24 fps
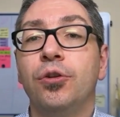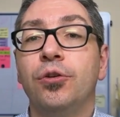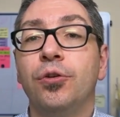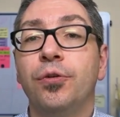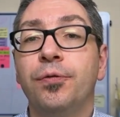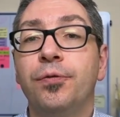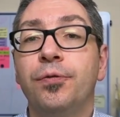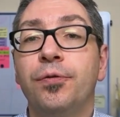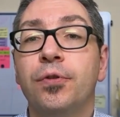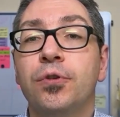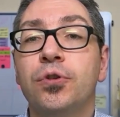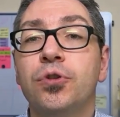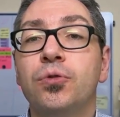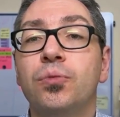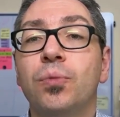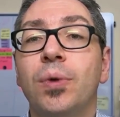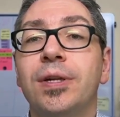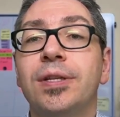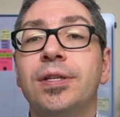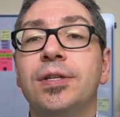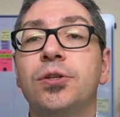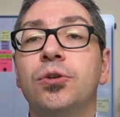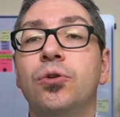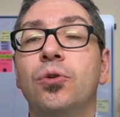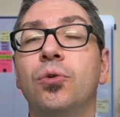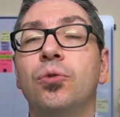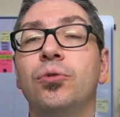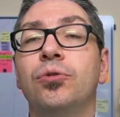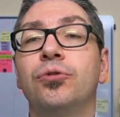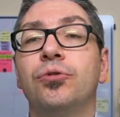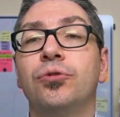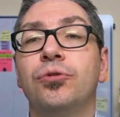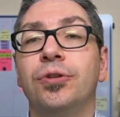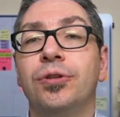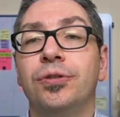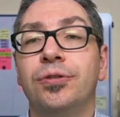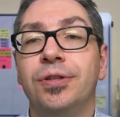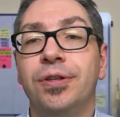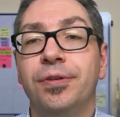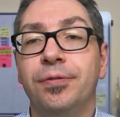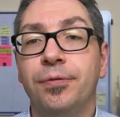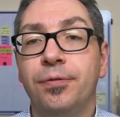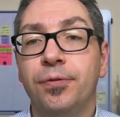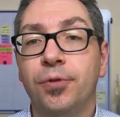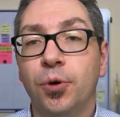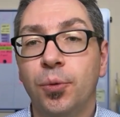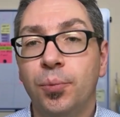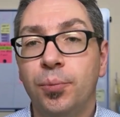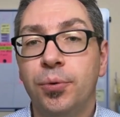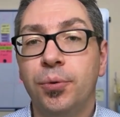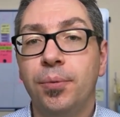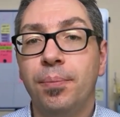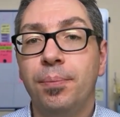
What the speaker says: The first one is called the Developer